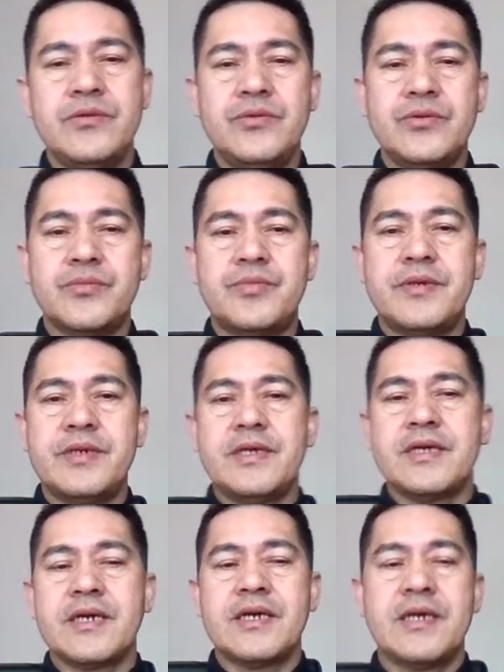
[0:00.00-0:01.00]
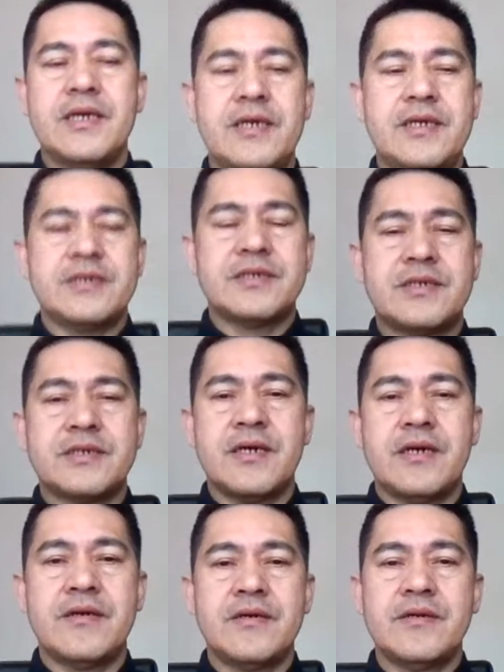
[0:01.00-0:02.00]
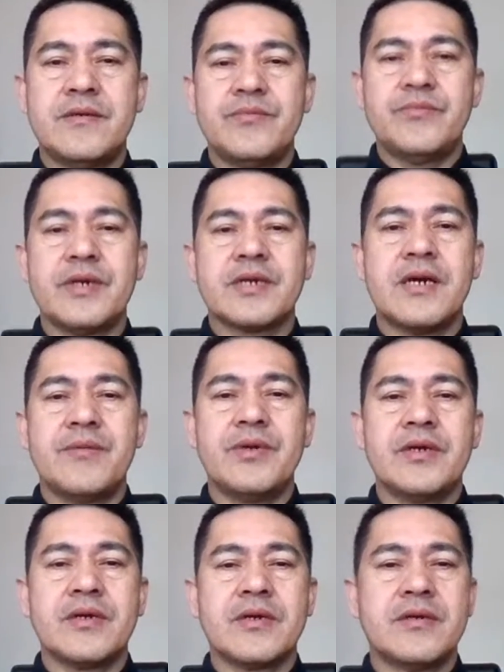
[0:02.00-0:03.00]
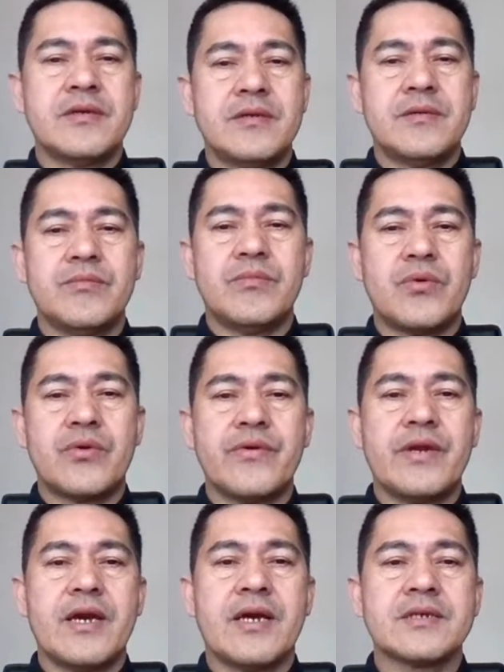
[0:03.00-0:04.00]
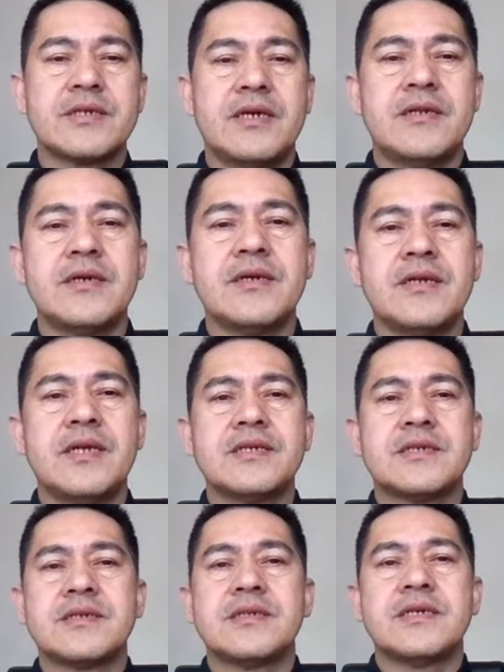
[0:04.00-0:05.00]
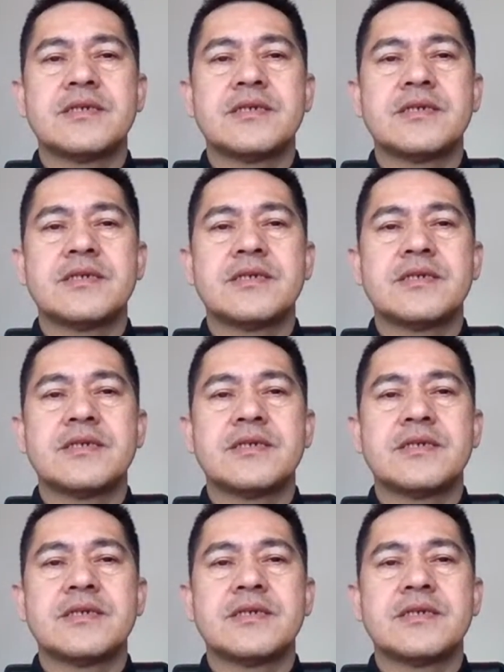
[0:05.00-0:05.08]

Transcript: Your breathing is becoming more relaxed, and that's